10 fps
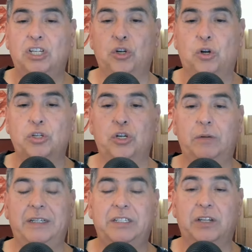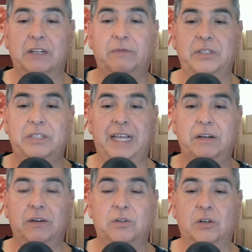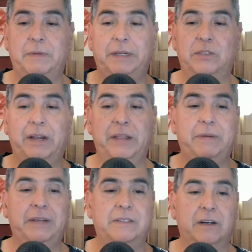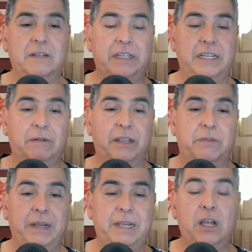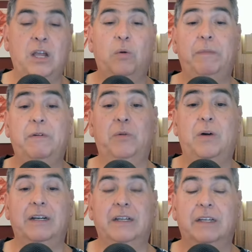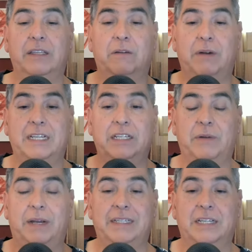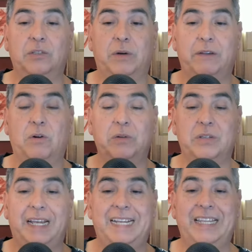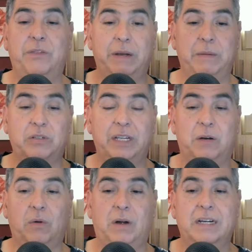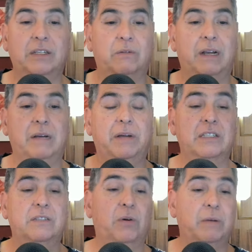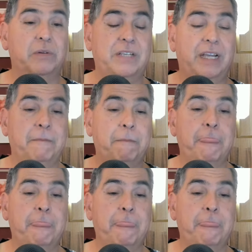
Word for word: George Kirby starts for Seattle. Kirby, 23 starts, ERA 3, whip of 1. The righty strikes out 24%, 3% walks, the ground balls 40%.